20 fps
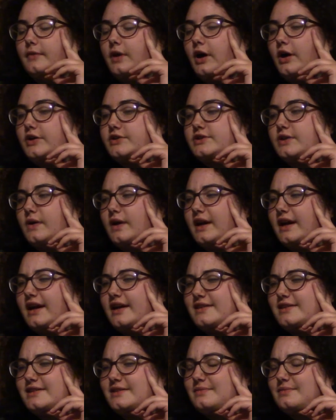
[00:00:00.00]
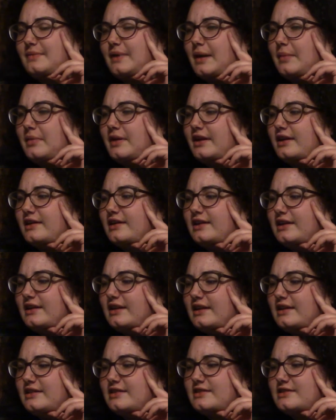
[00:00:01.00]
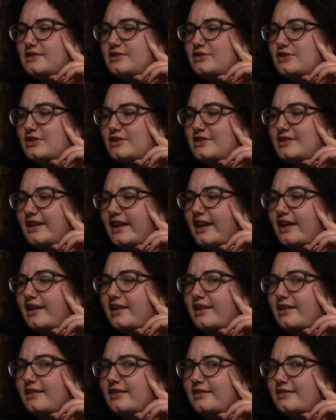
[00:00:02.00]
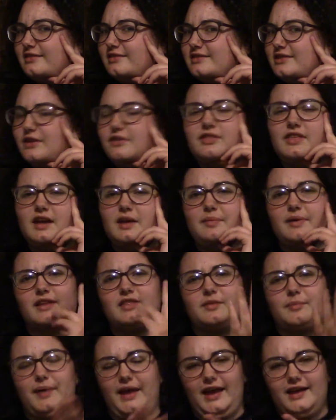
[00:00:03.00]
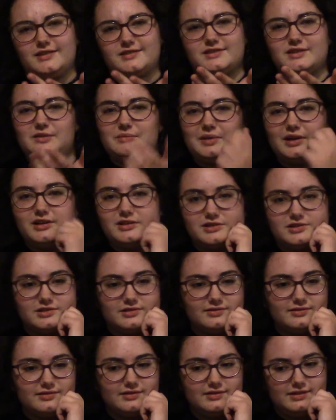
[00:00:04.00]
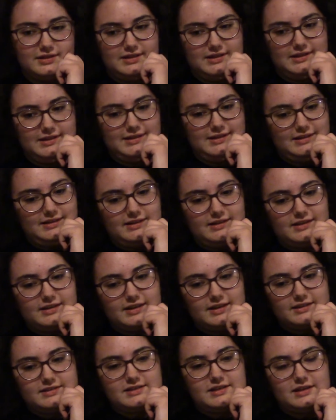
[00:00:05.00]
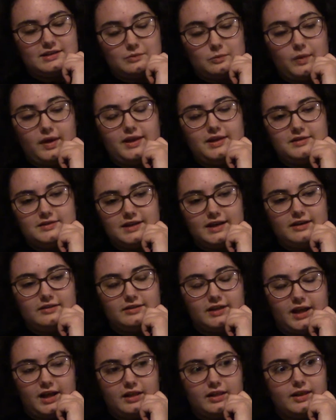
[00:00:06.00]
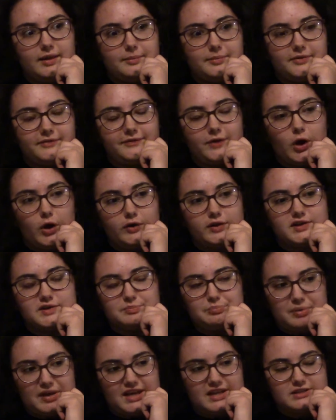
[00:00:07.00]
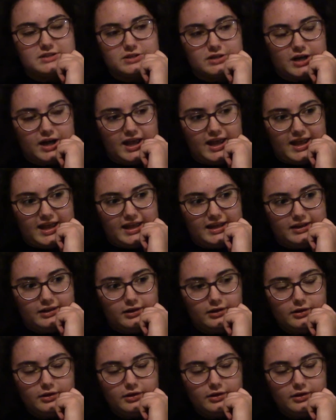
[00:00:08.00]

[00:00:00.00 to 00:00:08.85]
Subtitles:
Also, I guess maybe it is just like, don't think about the past too much, because it can weigh you down like a lump of gold as big as your head.